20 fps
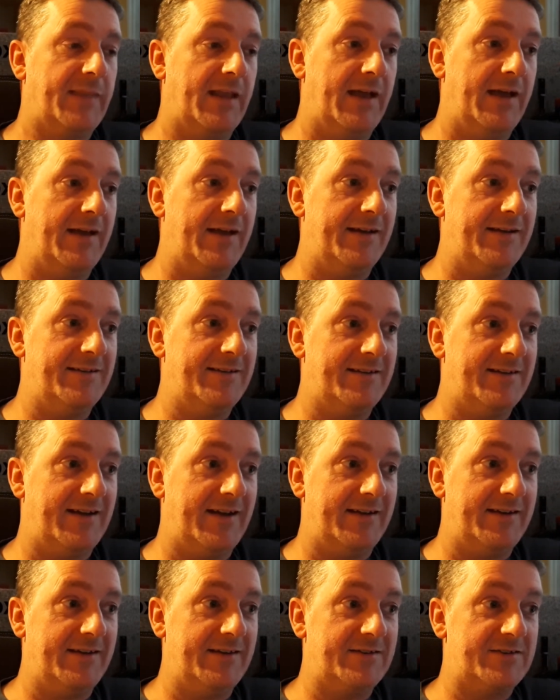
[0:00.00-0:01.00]

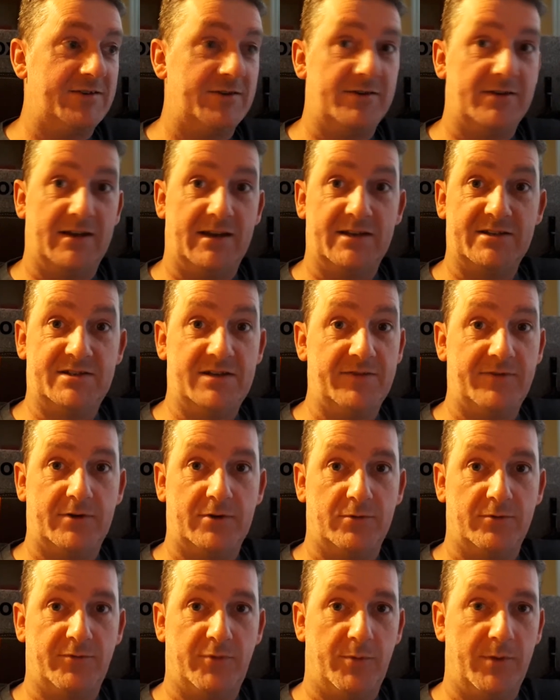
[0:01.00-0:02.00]
and it certainly is
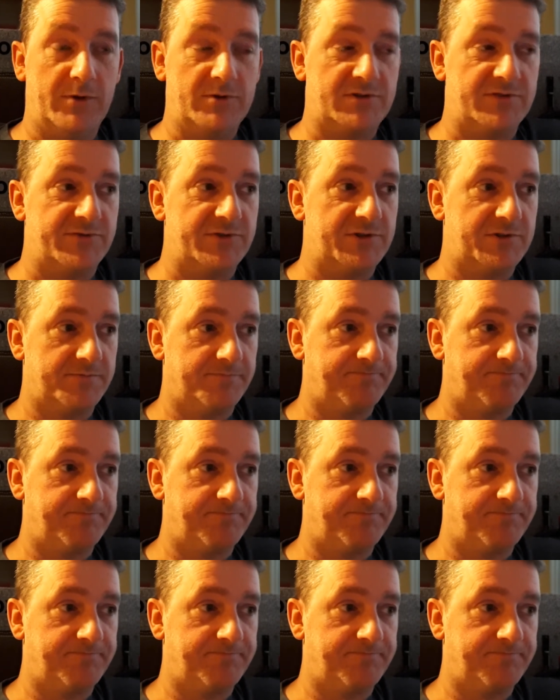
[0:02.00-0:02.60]
difficult for most of us.